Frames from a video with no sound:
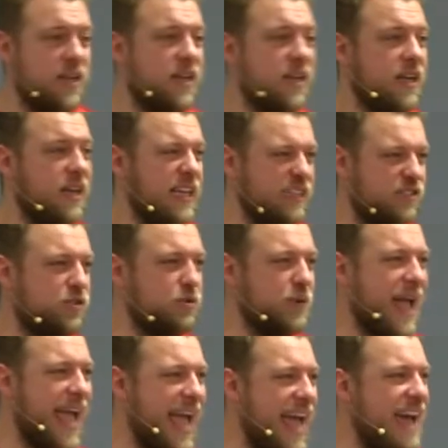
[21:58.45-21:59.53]
and to
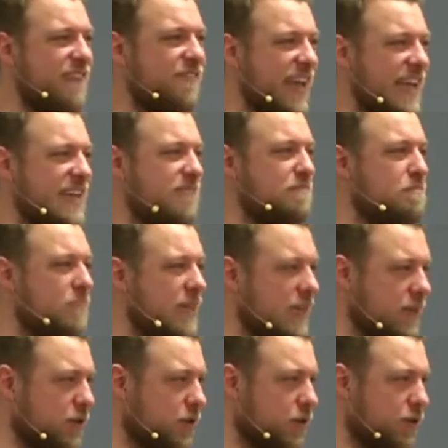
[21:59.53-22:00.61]
have a
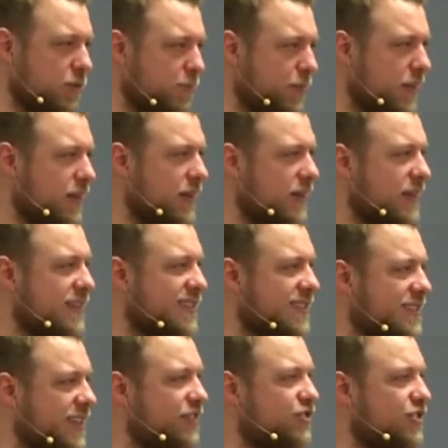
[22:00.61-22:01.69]
meal
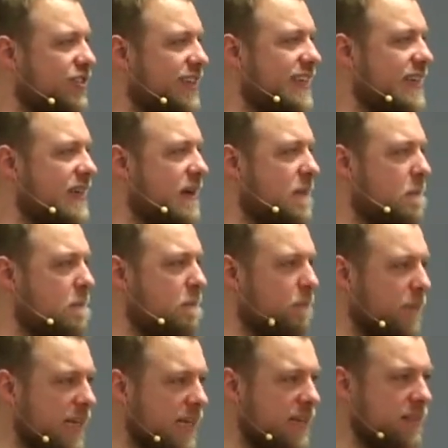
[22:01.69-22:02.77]
essentially
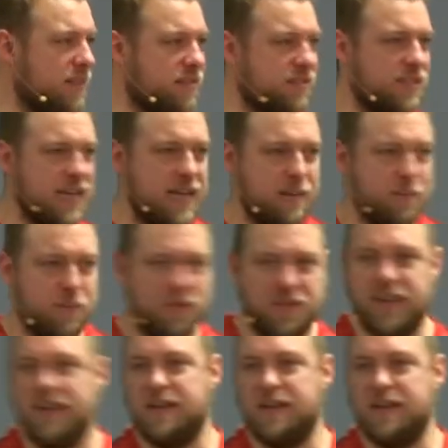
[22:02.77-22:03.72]
mean the same thing.